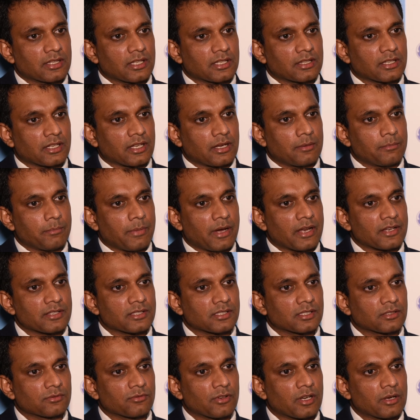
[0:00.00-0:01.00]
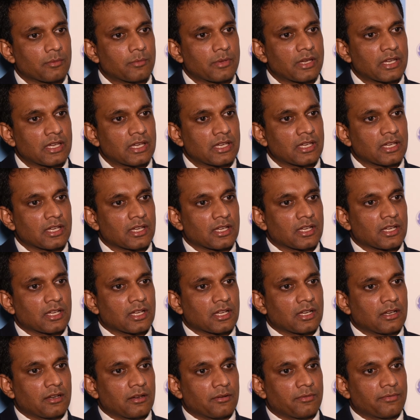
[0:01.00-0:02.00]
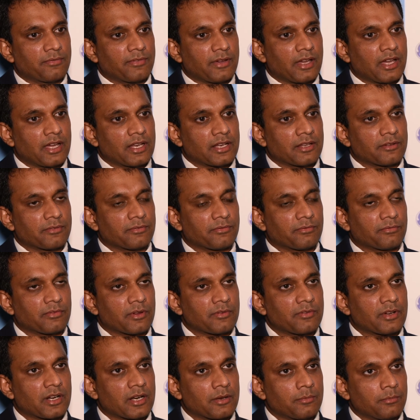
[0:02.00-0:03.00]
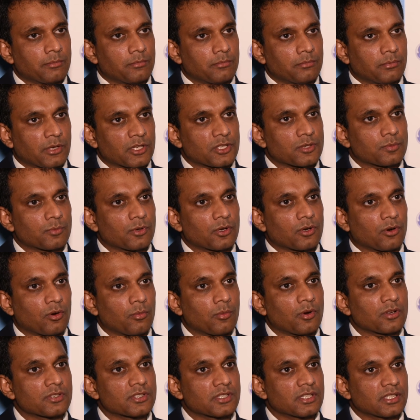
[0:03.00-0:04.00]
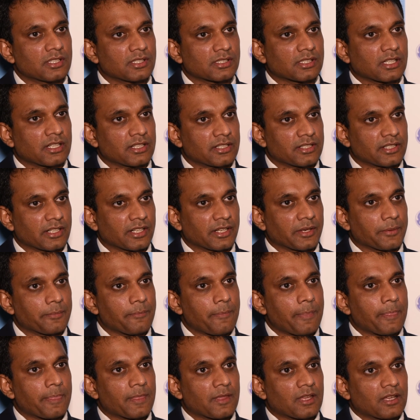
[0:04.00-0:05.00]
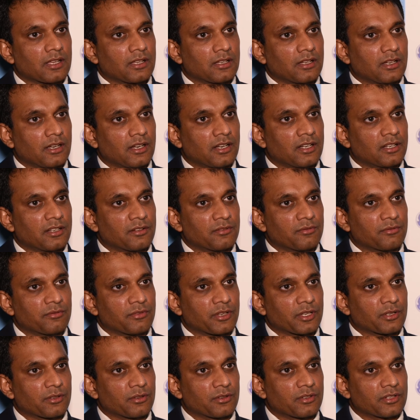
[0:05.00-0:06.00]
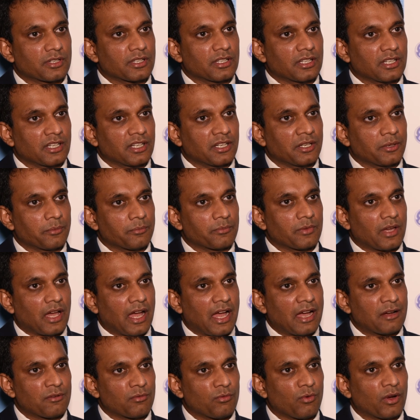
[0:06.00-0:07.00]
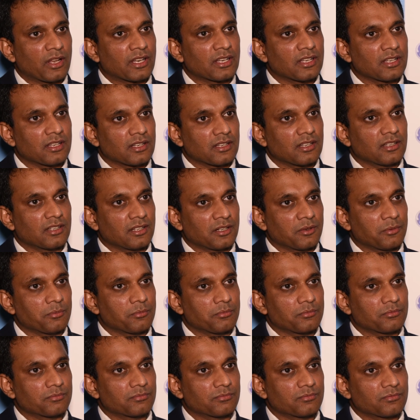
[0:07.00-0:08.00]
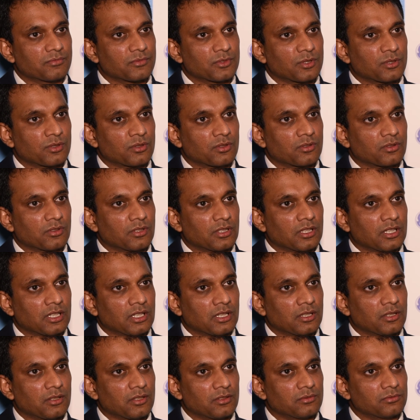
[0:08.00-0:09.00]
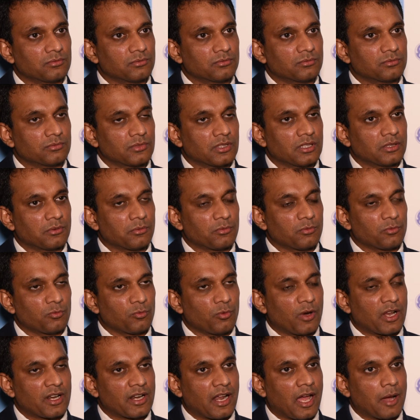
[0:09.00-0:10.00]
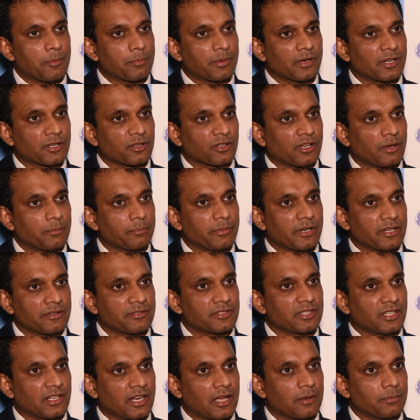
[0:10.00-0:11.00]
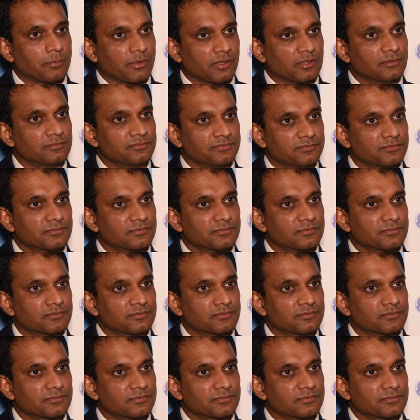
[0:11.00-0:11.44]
think the comparison will be fair if we were a much more homogeneous country and we could uh, have one uh, you know uh, uh, one apple to compare with an apple.